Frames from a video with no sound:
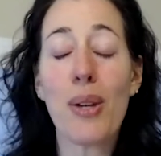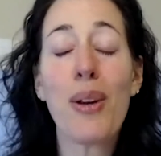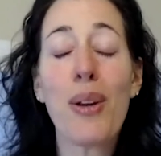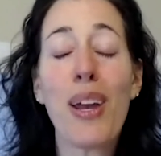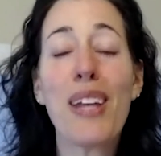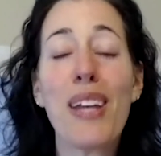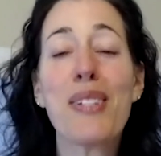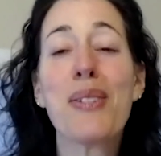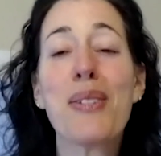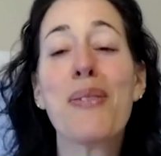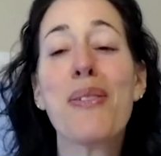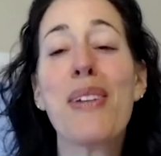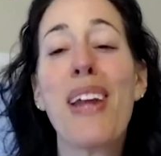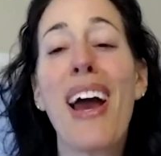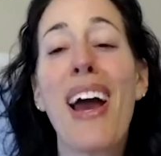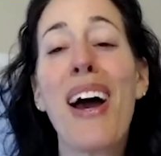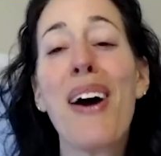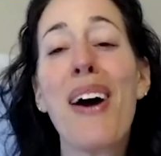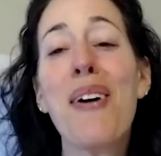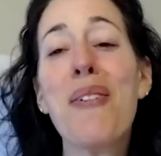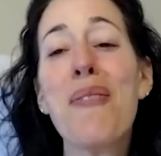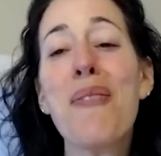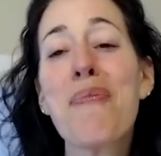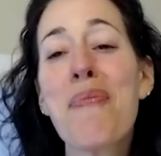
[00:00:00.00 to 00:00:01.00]
Okay, so
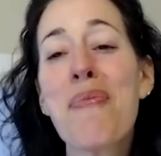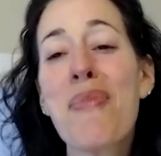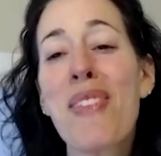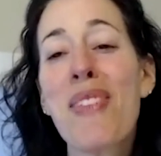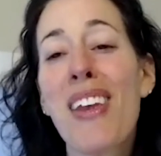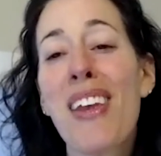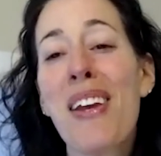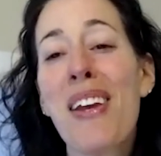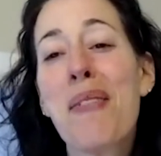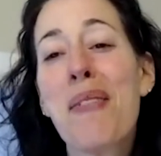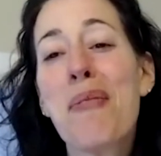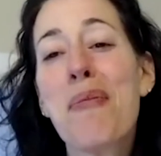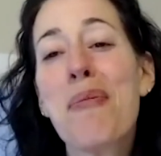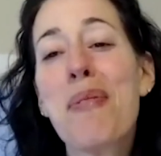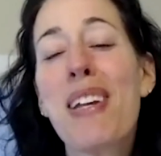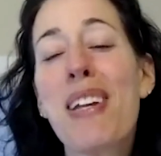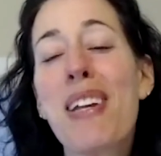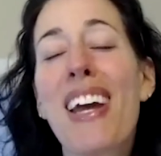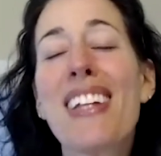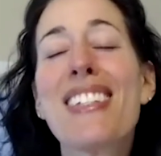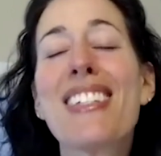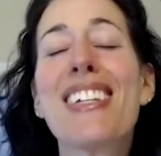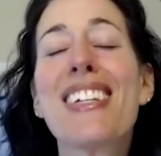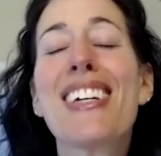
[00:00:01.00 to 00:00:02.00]
now we
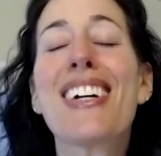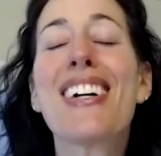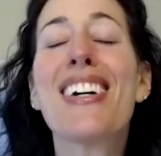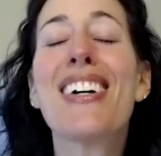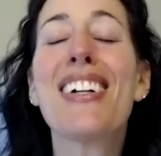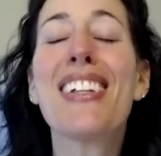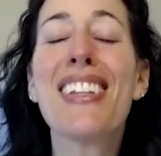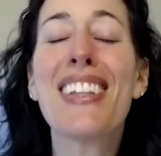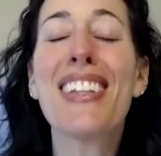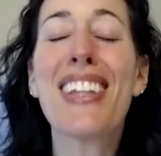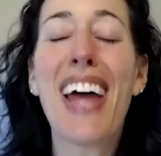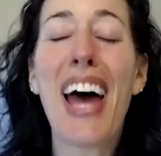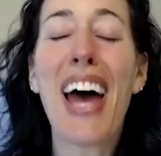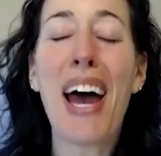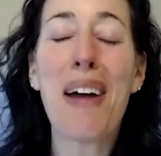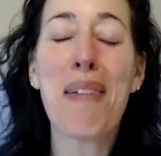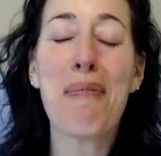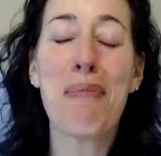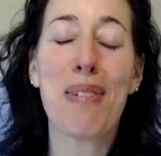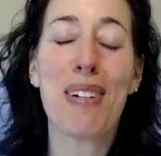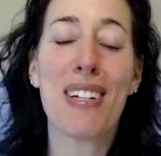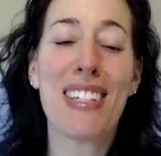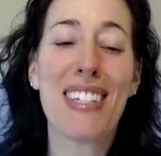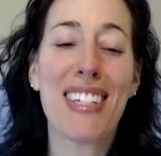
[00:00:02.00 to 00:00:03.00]
get to
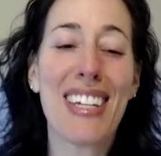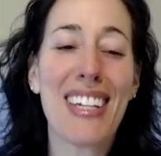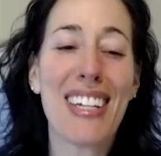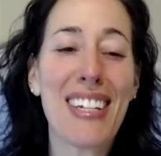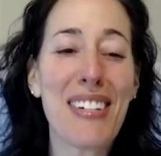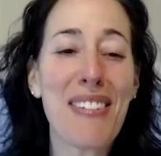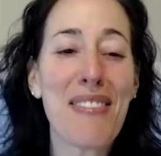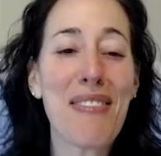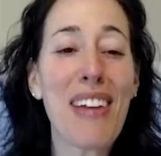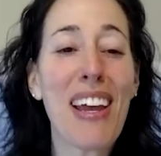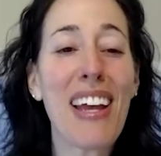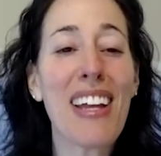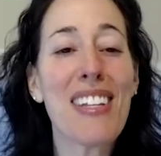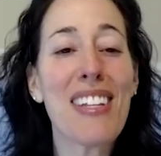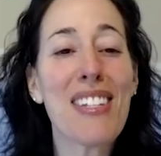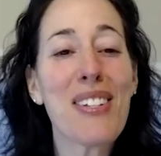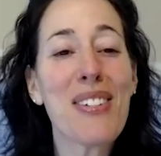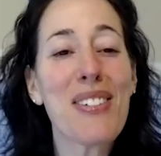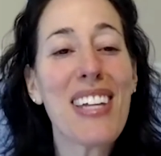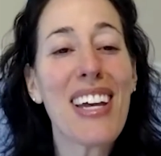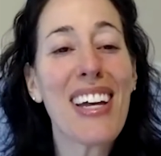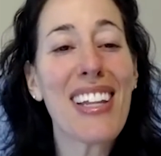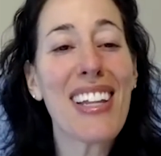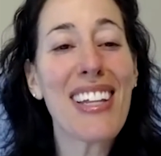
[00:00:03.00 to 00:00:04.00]
collaborative. And
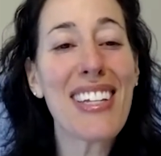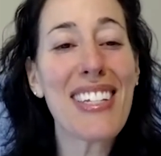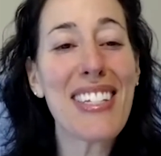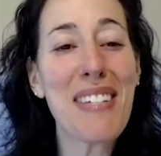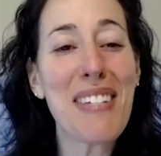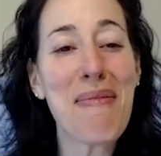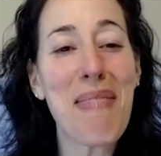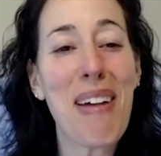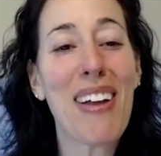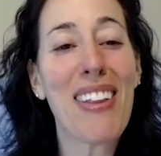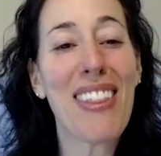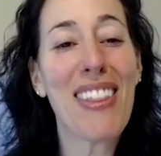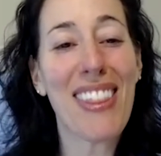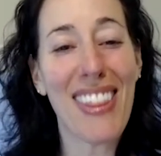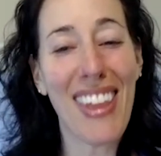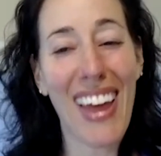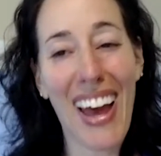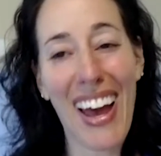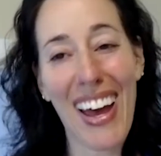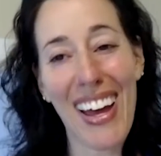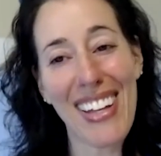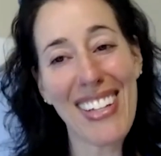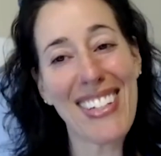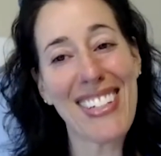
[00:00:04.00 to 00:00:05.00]
so tell us about
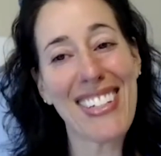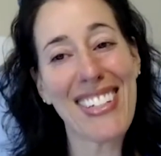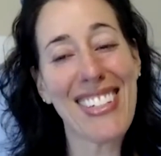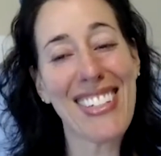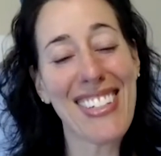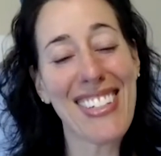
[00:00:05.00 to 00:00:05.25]
that.